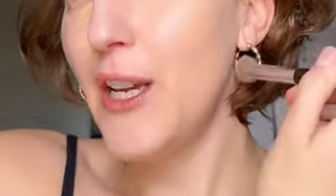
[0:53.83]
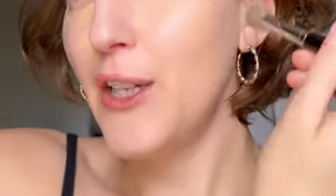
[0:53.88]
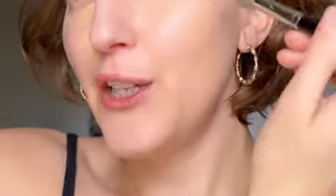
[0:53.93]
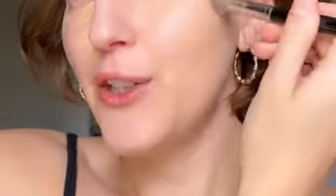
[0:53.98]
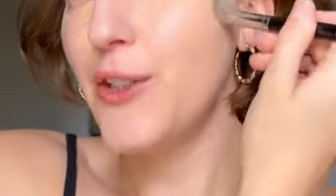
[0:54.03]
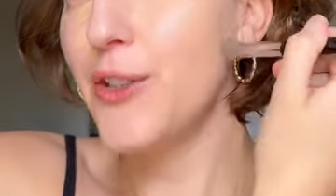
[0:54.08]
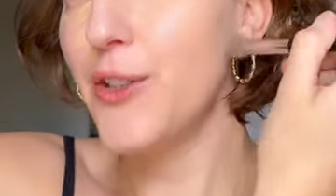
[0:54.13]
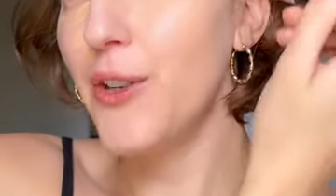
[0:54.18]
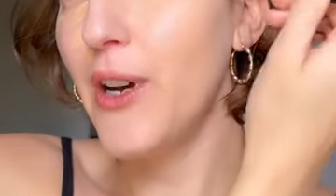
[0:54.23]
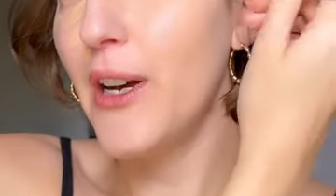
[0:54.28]

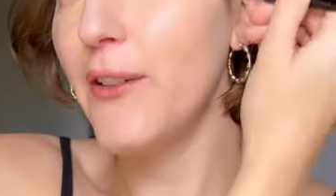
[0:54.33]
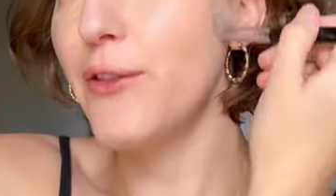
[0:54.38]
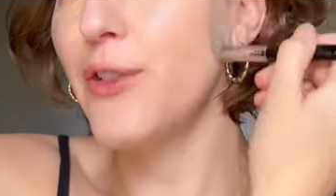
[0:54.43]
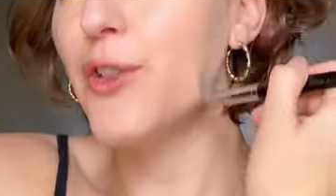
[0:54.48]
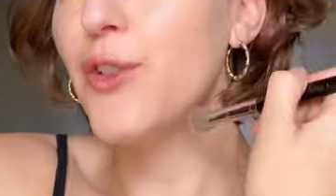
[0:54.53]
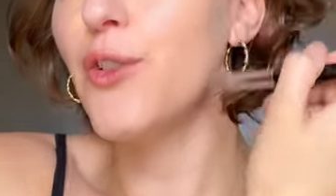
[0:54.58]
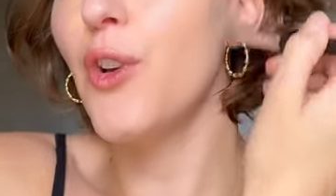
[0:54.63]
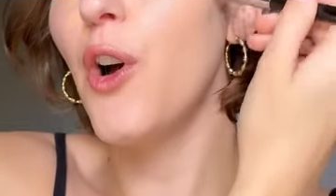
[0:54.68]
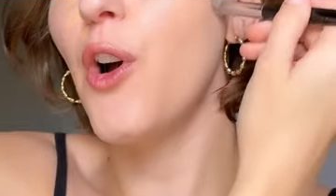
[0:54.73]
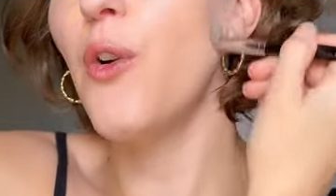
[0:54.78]
You still have
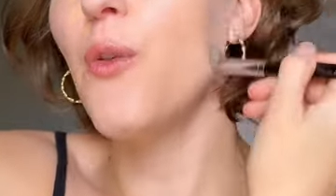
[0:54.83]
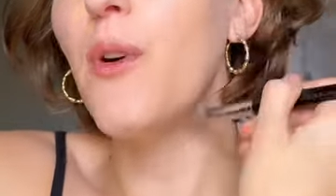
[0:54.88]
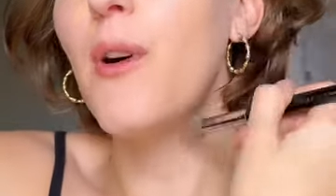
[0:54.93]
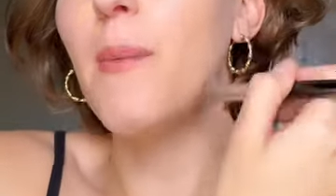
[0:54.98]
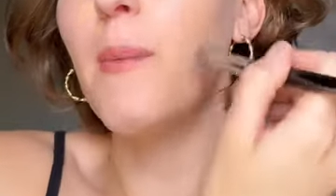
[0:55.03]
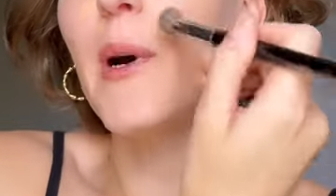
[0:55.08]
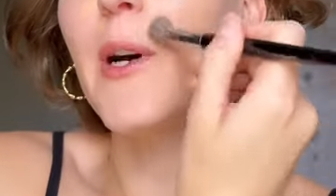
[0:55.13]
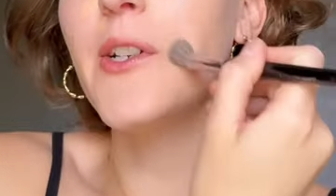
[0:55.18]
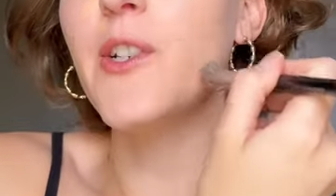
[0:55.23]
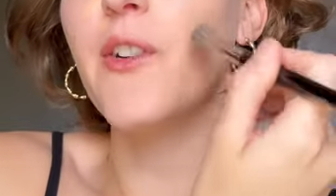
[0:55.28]
so
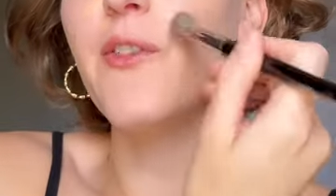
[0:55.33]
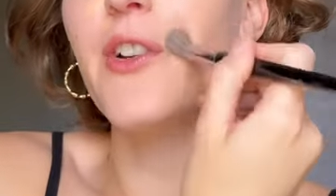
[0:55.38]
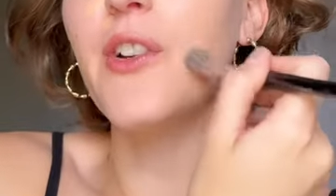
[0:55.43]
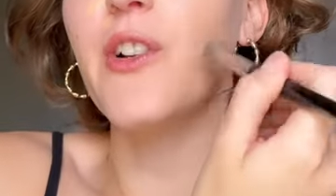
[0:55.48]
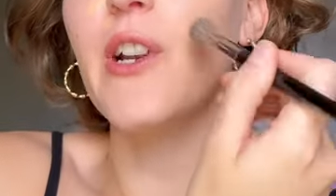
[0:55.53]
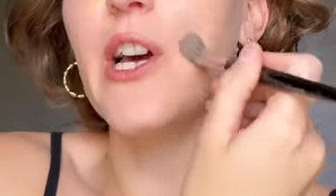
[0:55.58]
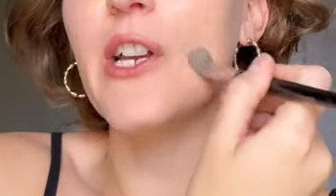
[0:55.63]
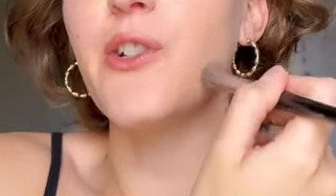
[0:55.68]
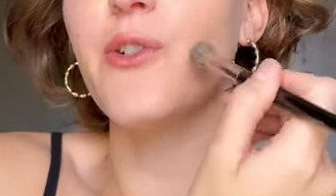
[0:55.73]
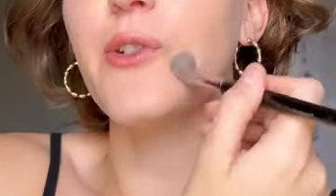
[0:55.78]
much of your
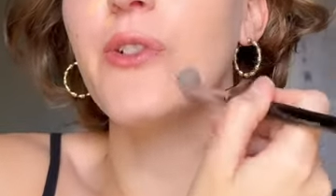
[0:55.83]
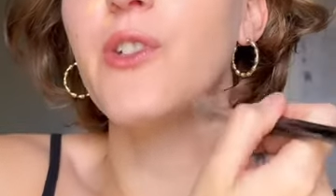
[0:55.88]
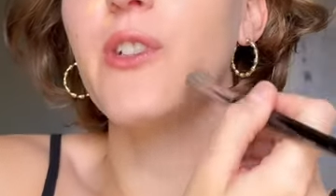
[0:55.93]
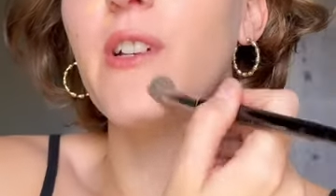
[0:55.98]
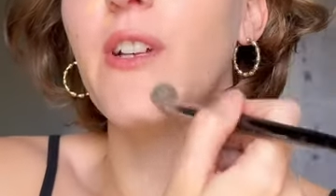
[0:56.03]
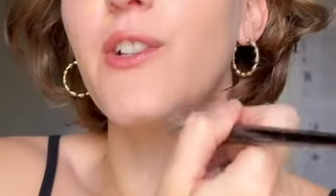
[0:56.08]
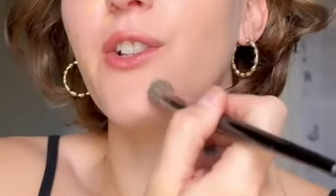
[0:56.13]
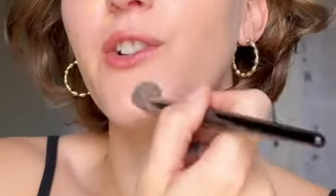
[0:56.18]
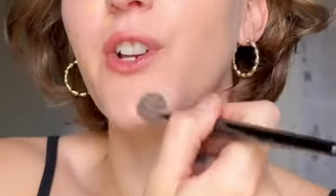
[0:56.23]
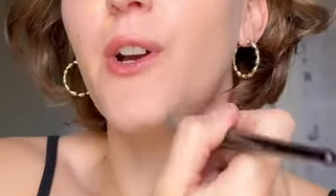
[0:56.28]
natural
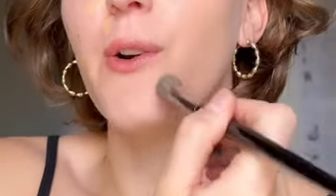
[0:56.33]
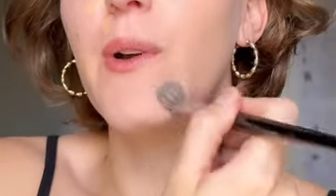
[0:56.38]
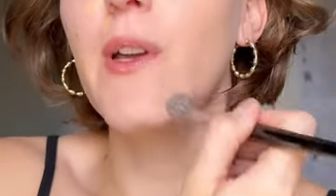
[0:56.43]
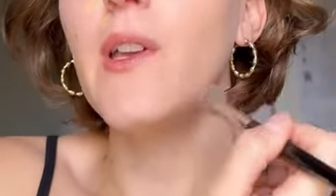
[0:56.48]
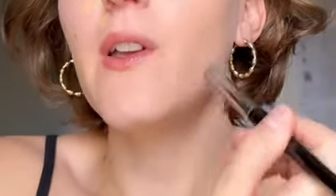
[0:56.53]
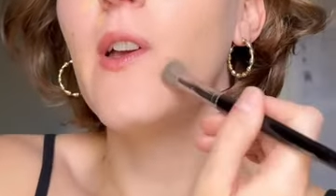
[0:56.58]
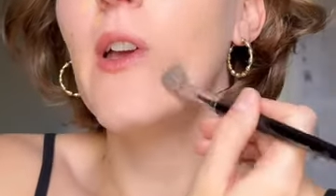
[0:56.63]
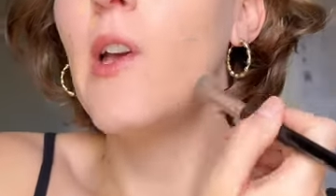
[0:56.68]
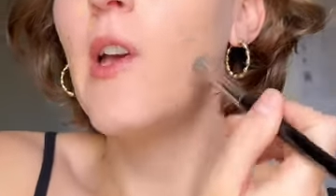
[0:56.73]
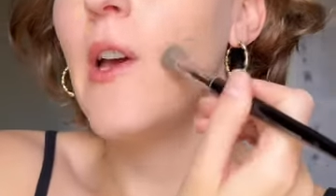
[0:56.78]
skin
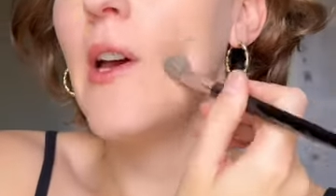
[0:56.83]
showing.